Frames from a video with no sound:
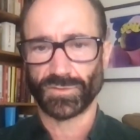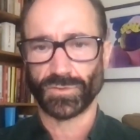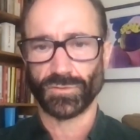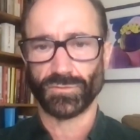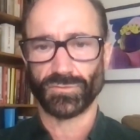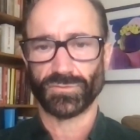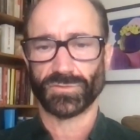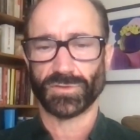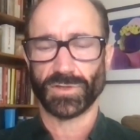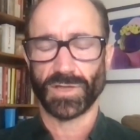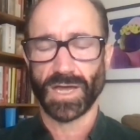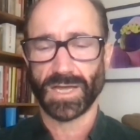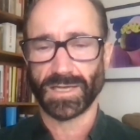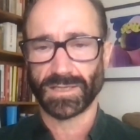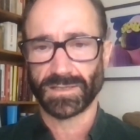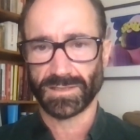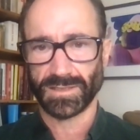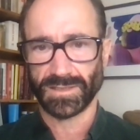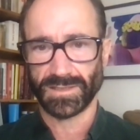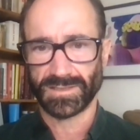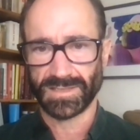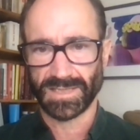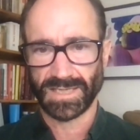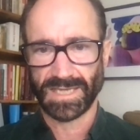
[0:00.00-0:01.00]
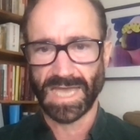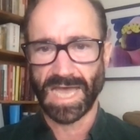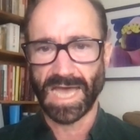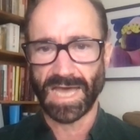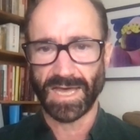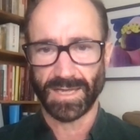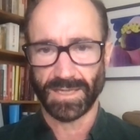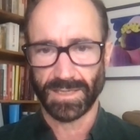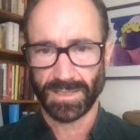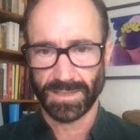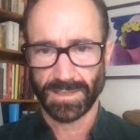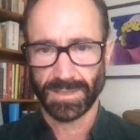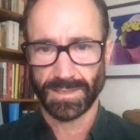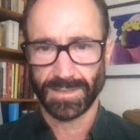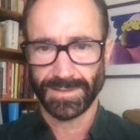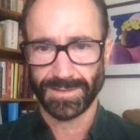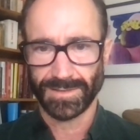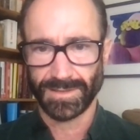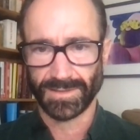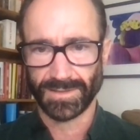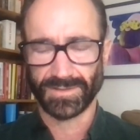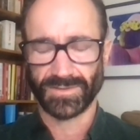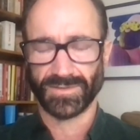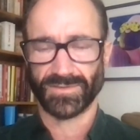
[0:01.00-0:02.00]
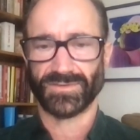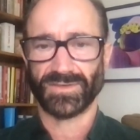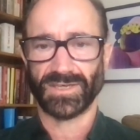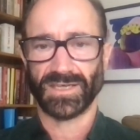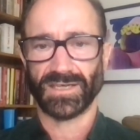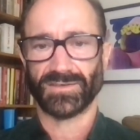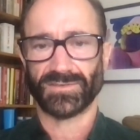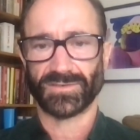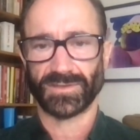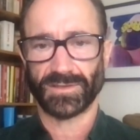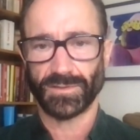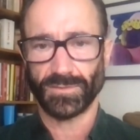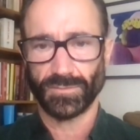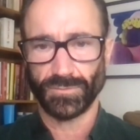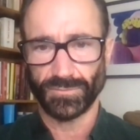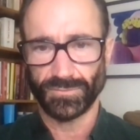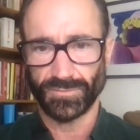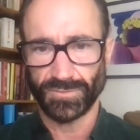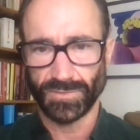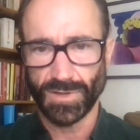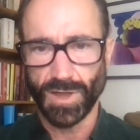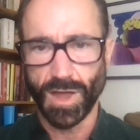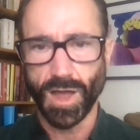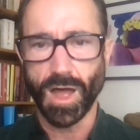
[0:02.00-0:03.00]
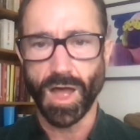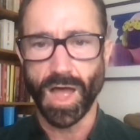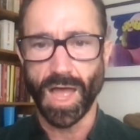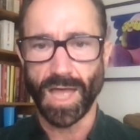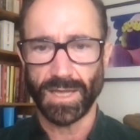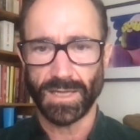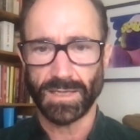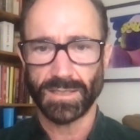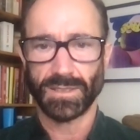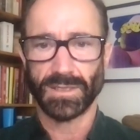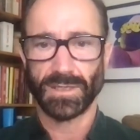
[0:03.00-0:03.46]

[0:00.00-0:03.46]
who's likely to get the disease and who's not,